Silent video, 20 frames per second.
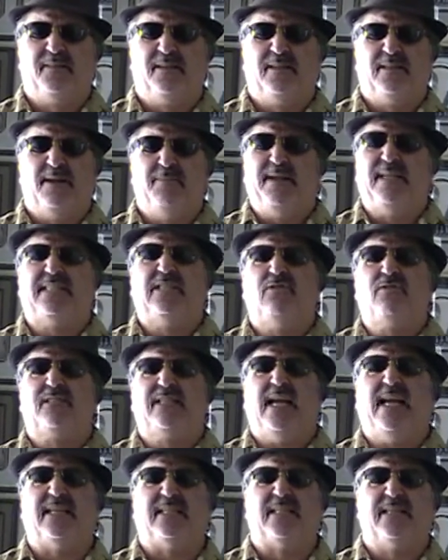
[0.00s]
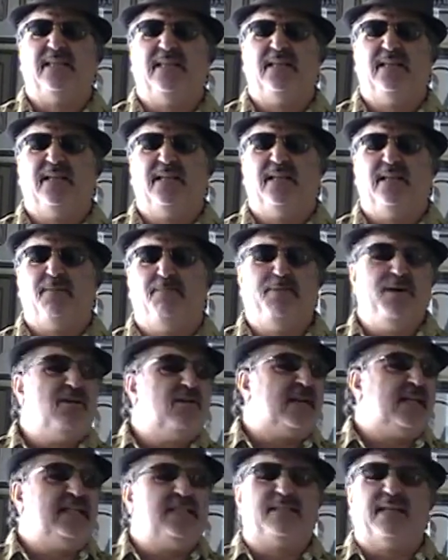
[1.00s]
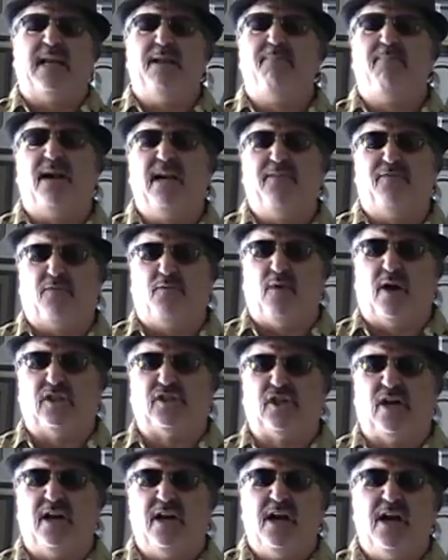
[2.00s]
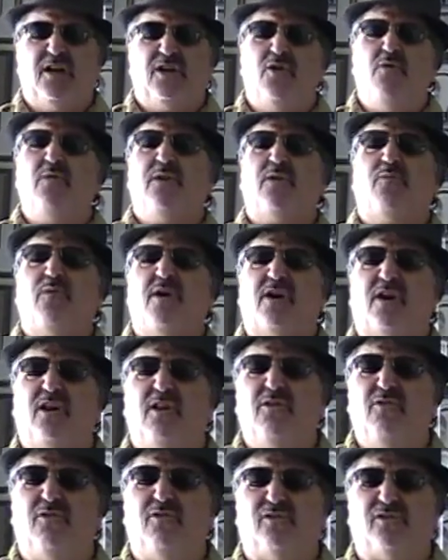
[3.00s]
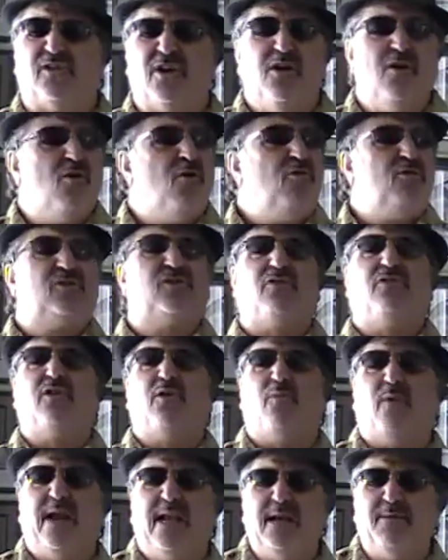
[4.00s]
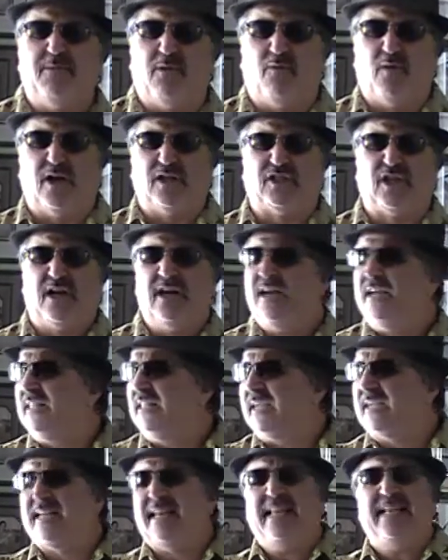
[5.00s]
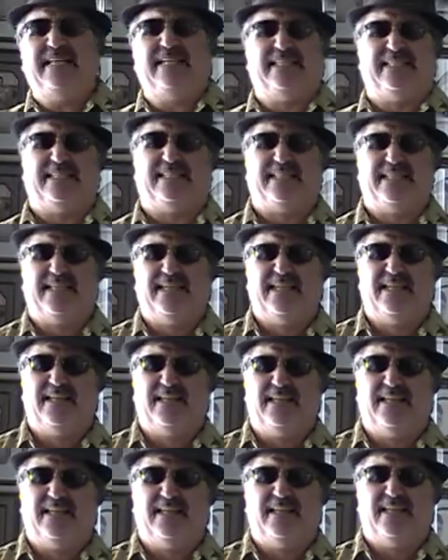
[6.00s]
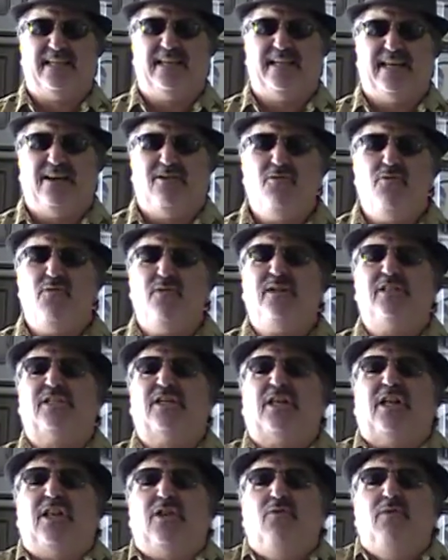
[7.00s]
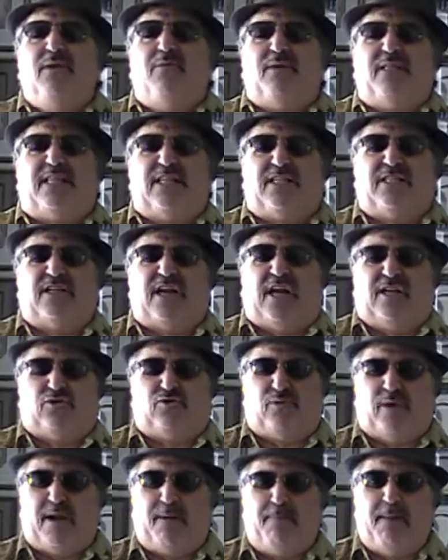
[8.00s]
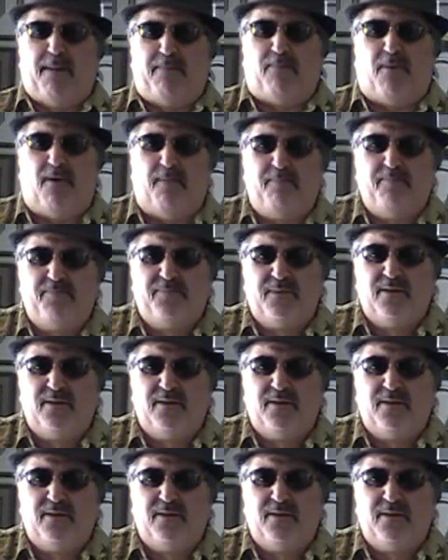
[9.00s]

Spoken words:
That makes no sense. Bill Clinton's getting money from Russia. Who are the real colluders? Who sold uranium to Russia? The Clintons. Who is colluding with this country, people?